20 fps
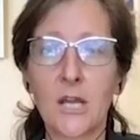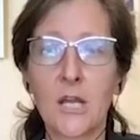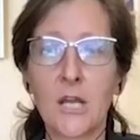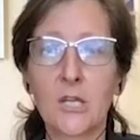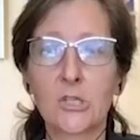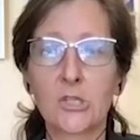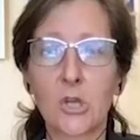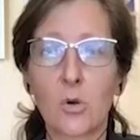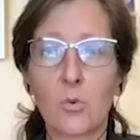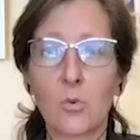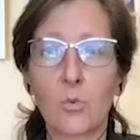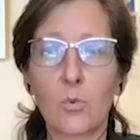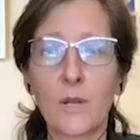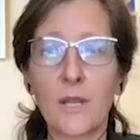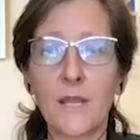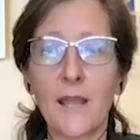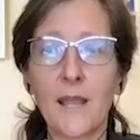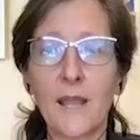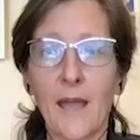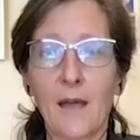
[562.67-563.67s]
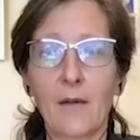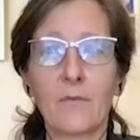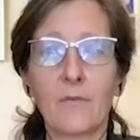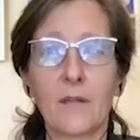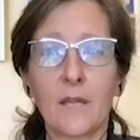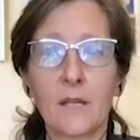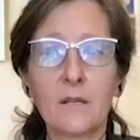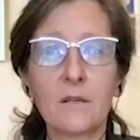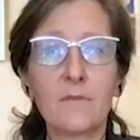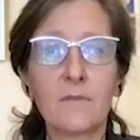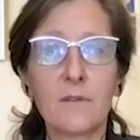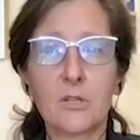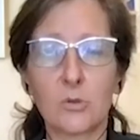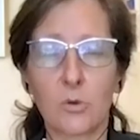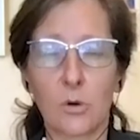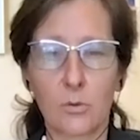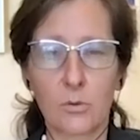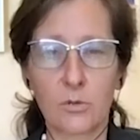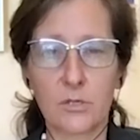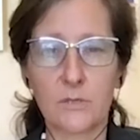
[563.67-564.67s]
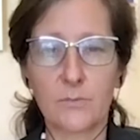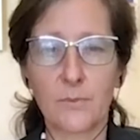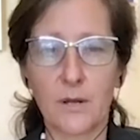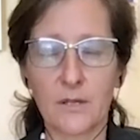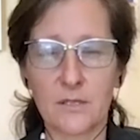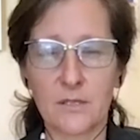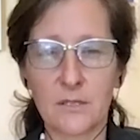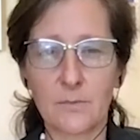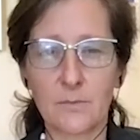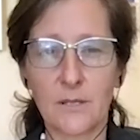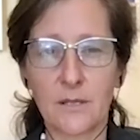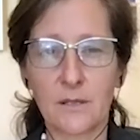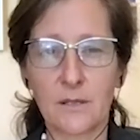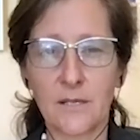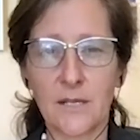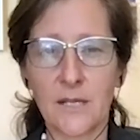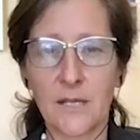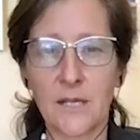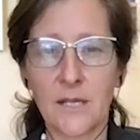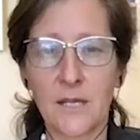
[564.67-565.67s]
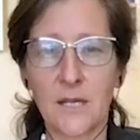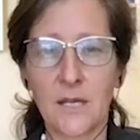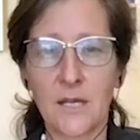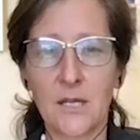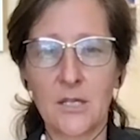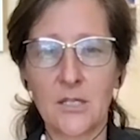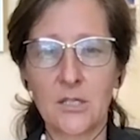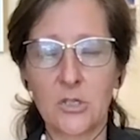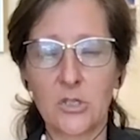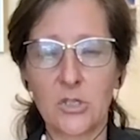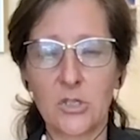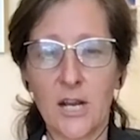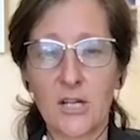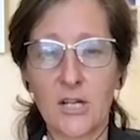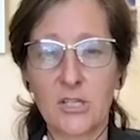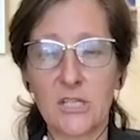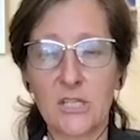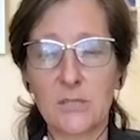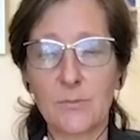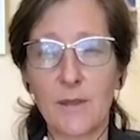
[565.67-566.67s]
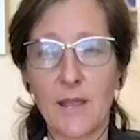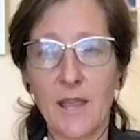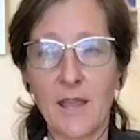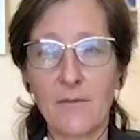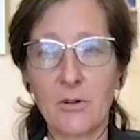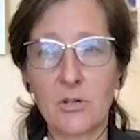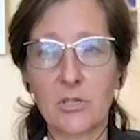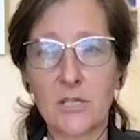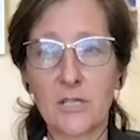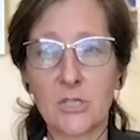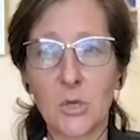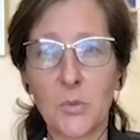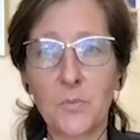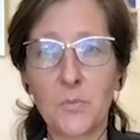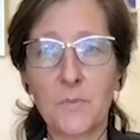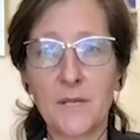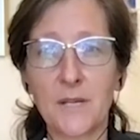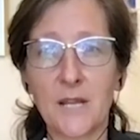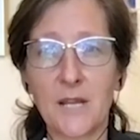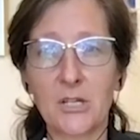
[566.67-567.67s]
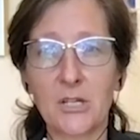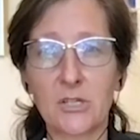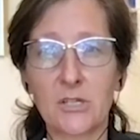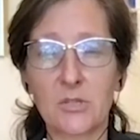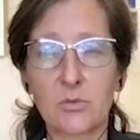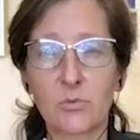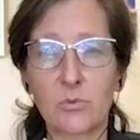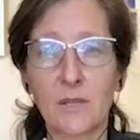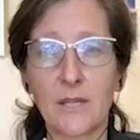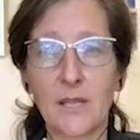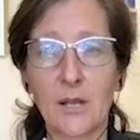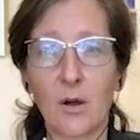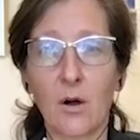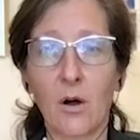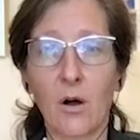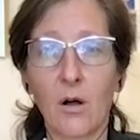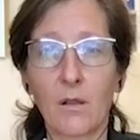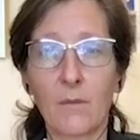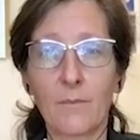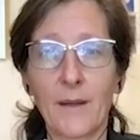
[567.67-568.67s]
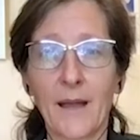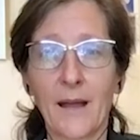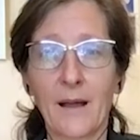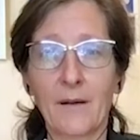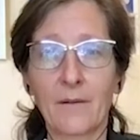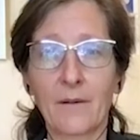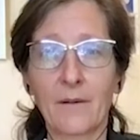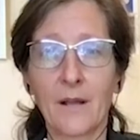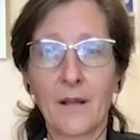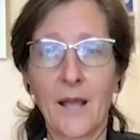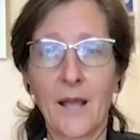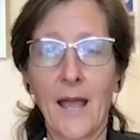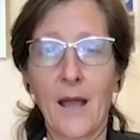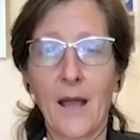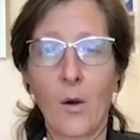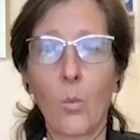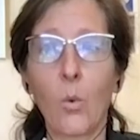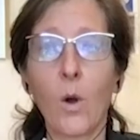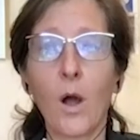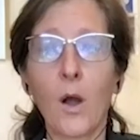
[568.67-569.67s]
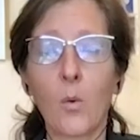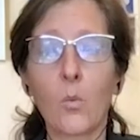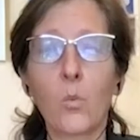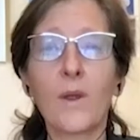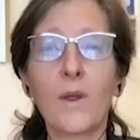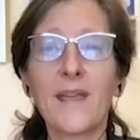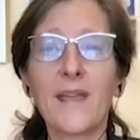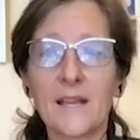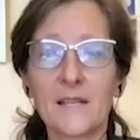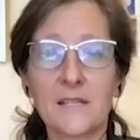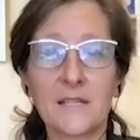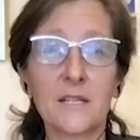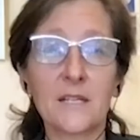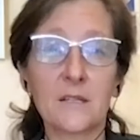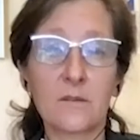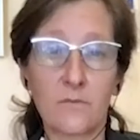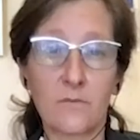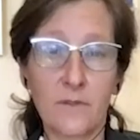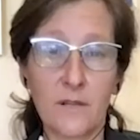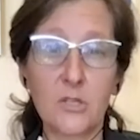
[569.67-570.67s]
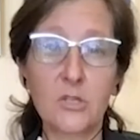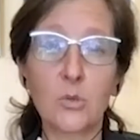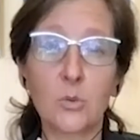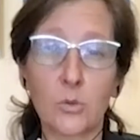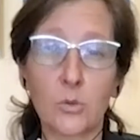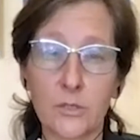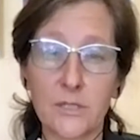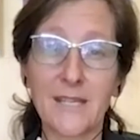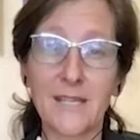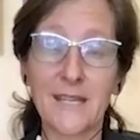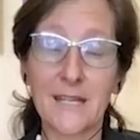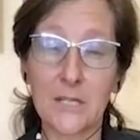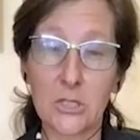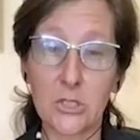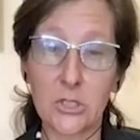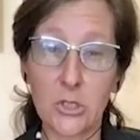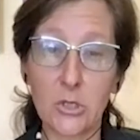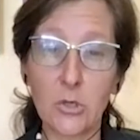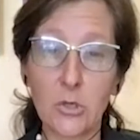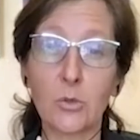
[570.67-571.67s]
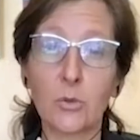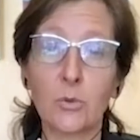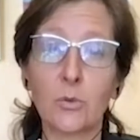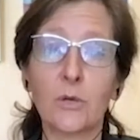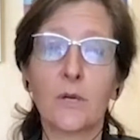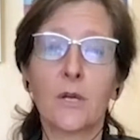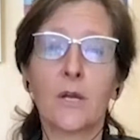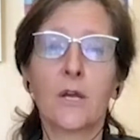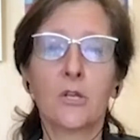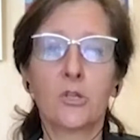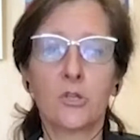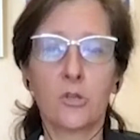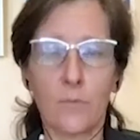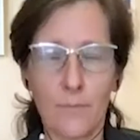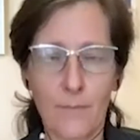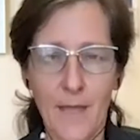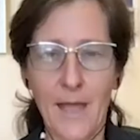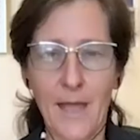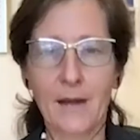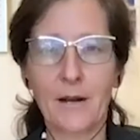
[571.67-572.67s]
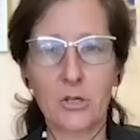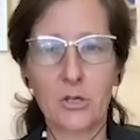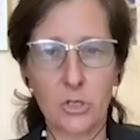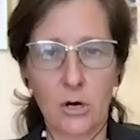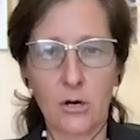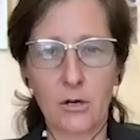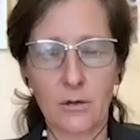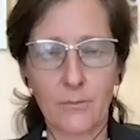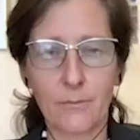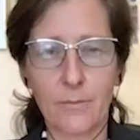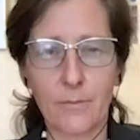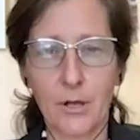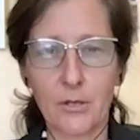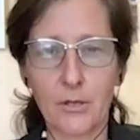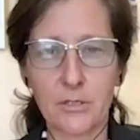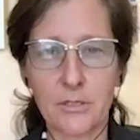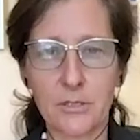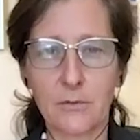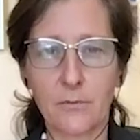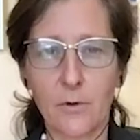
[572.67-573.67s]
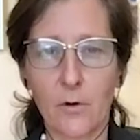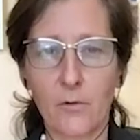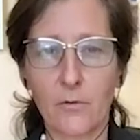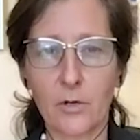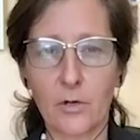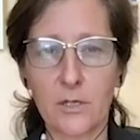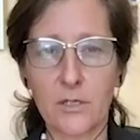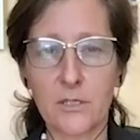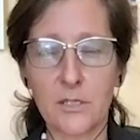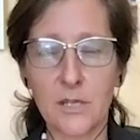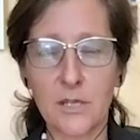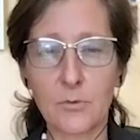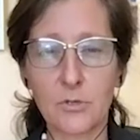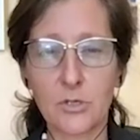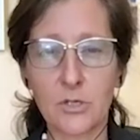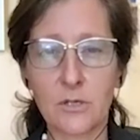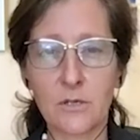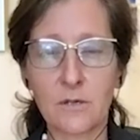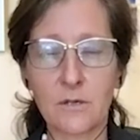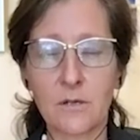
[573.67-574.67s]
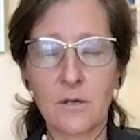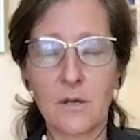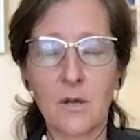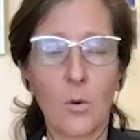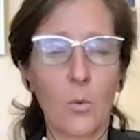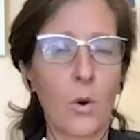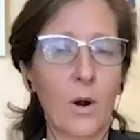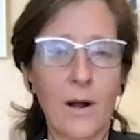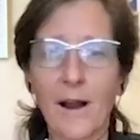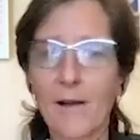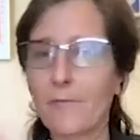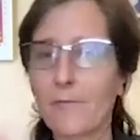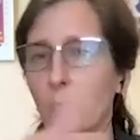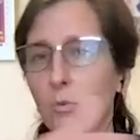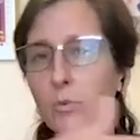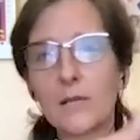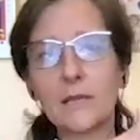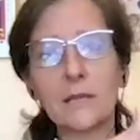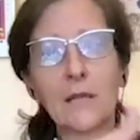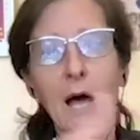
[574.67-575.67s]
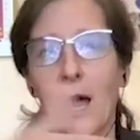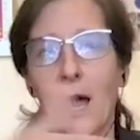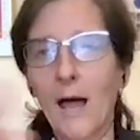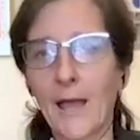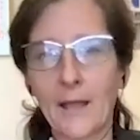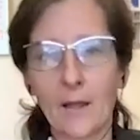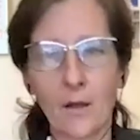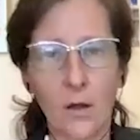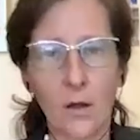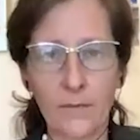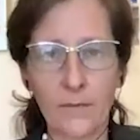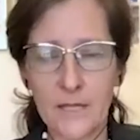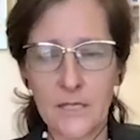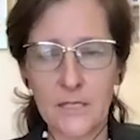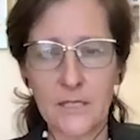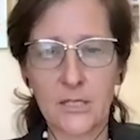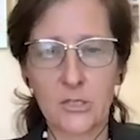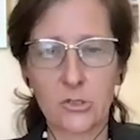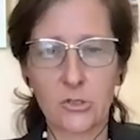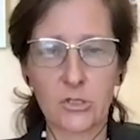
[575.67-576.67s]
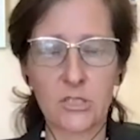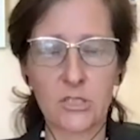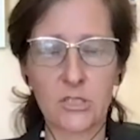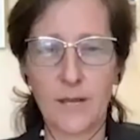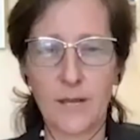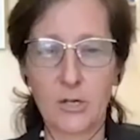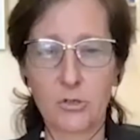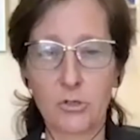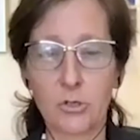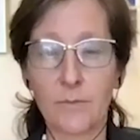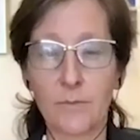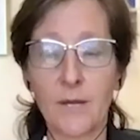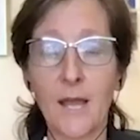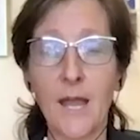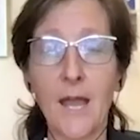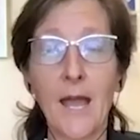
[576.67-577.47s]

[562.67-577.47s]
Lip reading: So we have individual responsibility to change these behaviors, and Dopamine Nation is really all about what we as individuals can do to manage our compulsive overconsumption wherever we lie on the addiction spectrum.